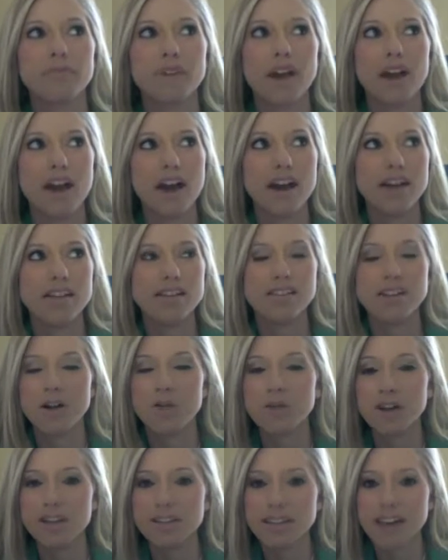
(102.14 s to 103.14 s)
had
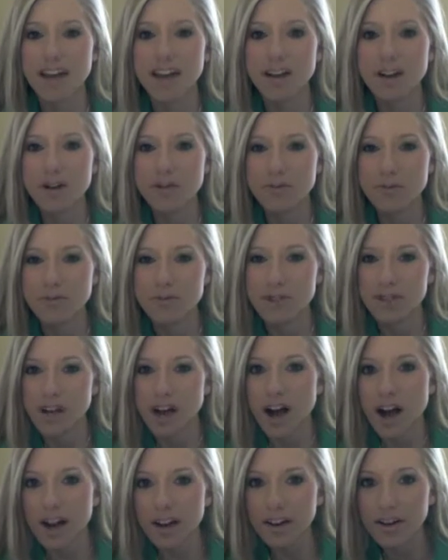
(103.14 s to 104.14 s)
Cell Block Tango from
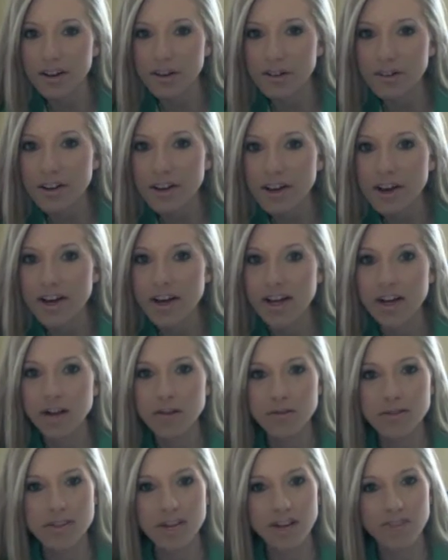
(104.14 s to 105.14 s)
Chicago, and
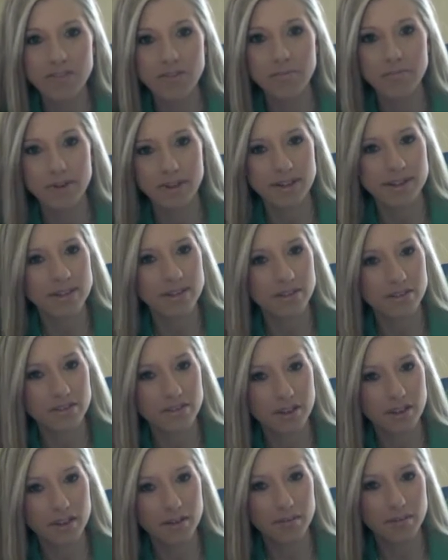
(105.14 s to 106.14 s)
it was kind of a big deal
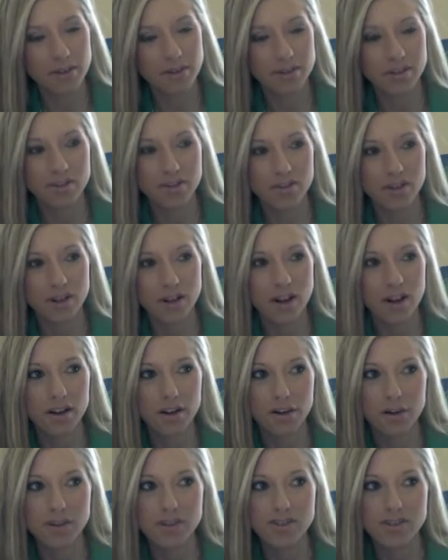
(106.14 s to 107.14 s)
then because
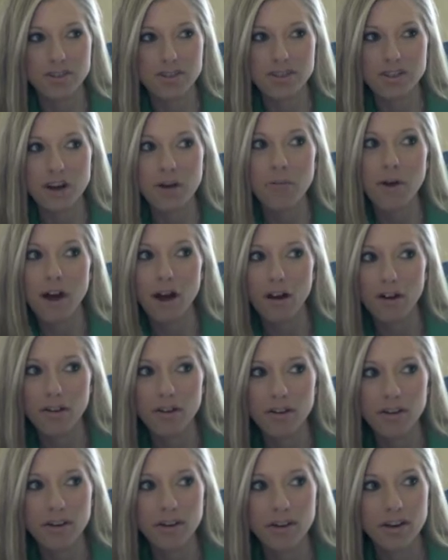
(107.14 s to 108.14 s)
Chicago had just come out
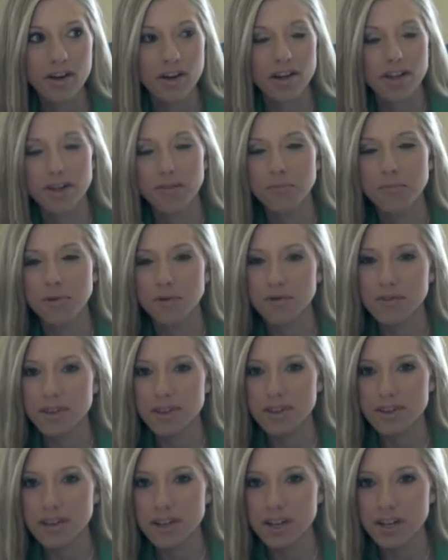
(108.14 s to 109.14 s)
in the movie
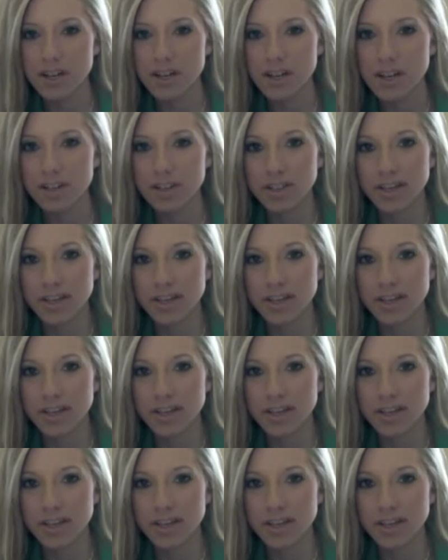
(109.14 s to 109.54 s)
theater.